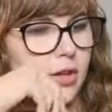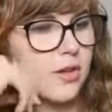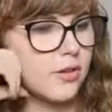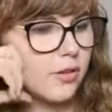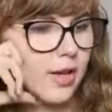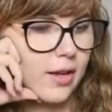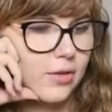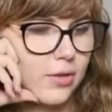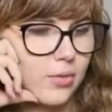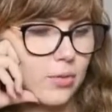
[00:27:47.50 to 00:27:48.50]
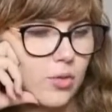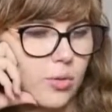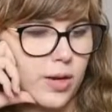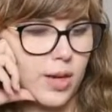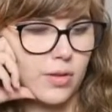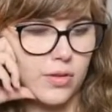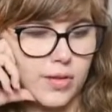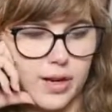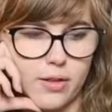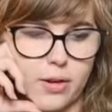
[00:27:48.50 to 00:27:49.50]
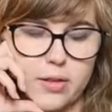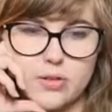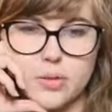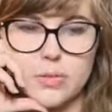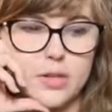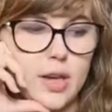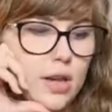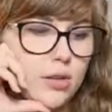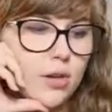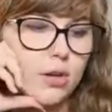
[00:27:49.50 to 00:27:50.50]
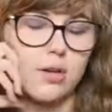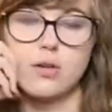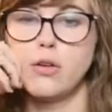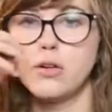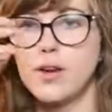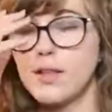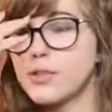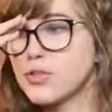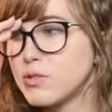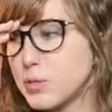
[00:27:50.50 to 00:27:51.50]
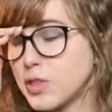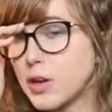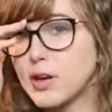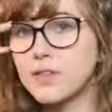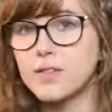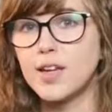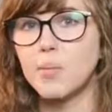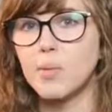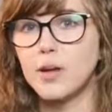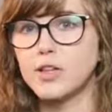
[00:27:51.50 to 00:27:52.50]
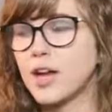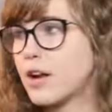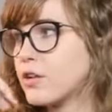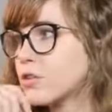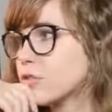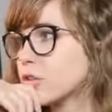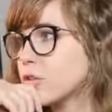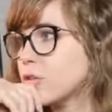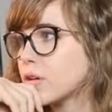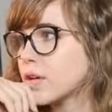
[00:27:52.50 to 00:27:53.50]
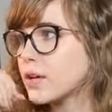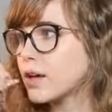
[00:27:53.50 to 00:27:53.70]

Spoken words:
Slacking source, would you be okay with us downloading these streams? Yeah, you can download the streams, but they're gonna stay up on my channel too, so you can